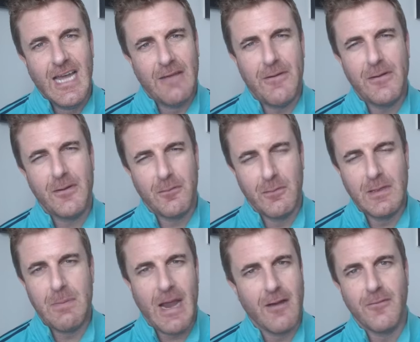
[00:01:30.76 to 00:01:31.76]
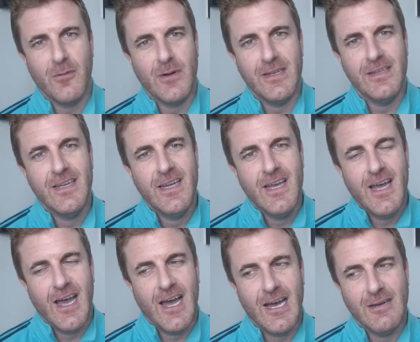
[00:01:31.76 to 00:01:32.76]
I found it a really powerful one.
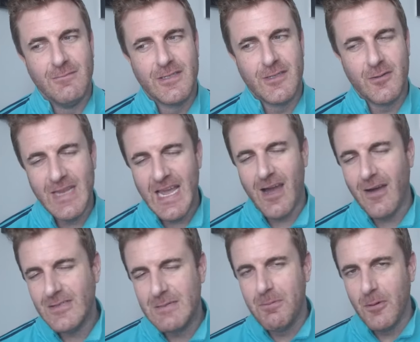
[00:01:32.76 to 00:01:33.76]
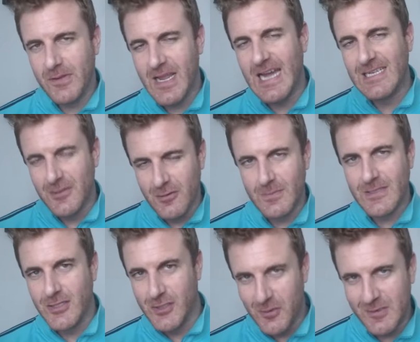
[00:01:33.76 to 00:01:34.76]
Um, so yeah, obviously both guys are a little bit
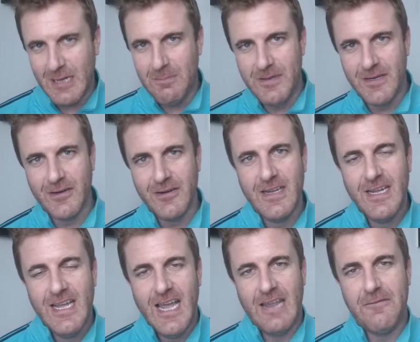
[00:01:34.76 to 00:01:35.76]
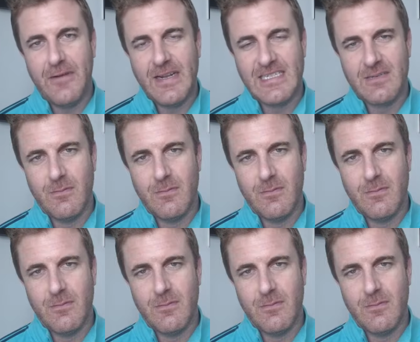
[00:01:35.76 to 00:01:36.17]
choked up here and fighting some